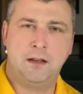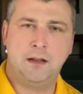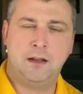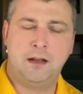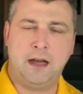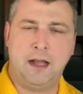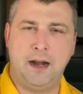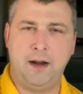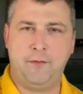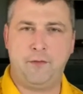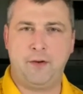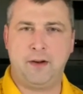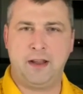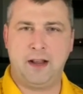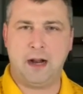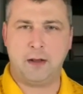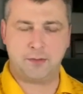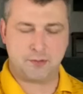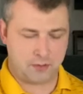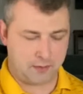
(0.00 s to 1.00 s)
I never
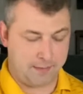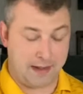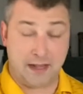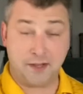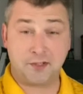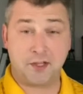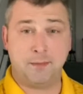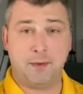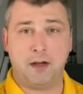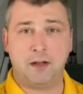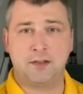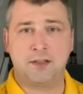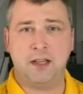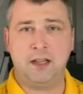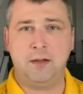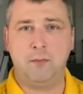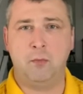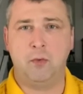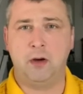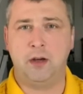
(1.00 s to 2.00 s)
forget I was on a basketball
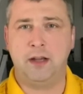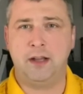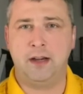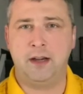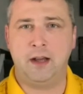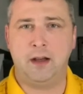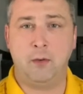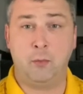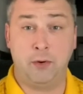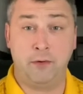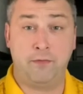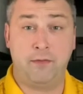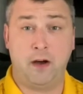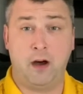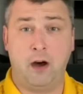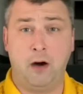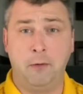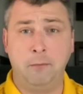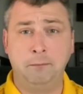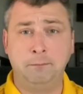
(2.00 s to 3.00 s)
team one uh, one
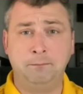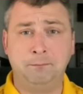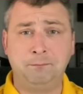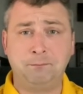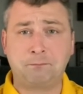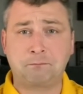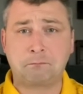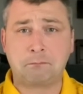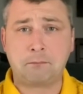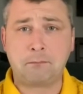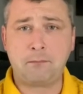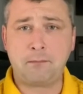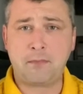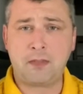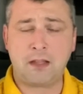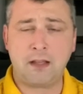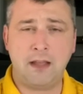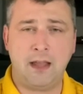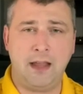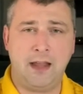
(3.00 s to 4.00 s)
fall,
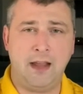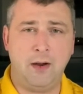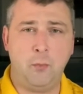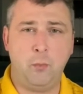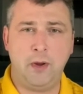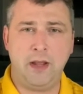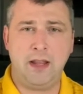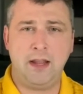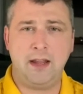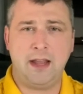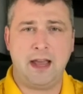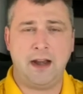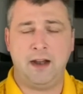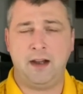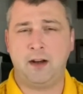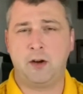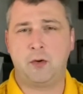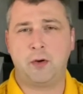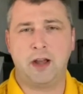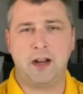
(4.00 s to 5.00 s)
and we had an
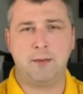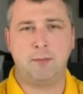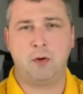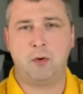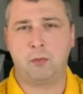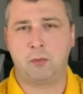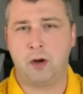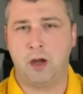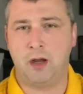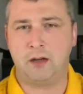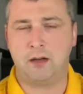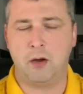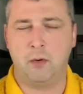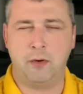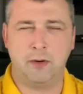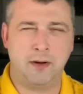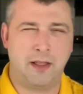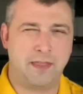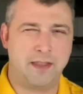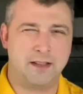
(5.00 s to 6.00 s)
incredible run
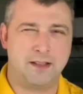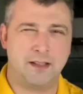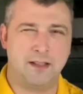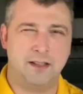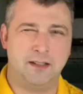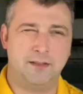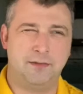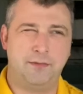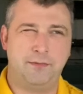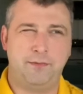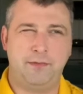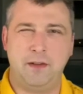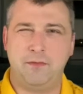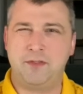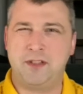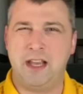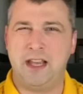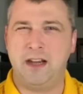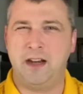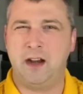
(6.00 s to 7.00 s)
going. I think the
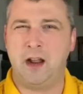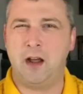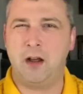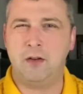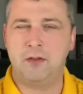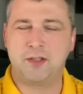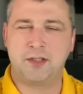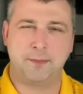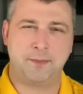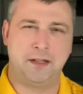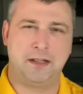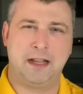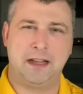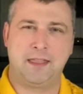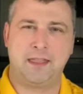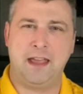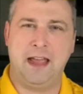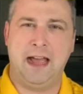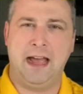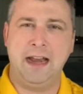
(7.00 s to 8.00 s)
15 and 0, something
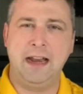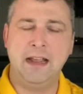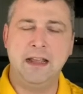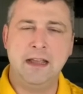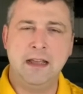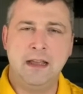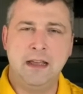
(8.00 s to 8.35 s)
like that.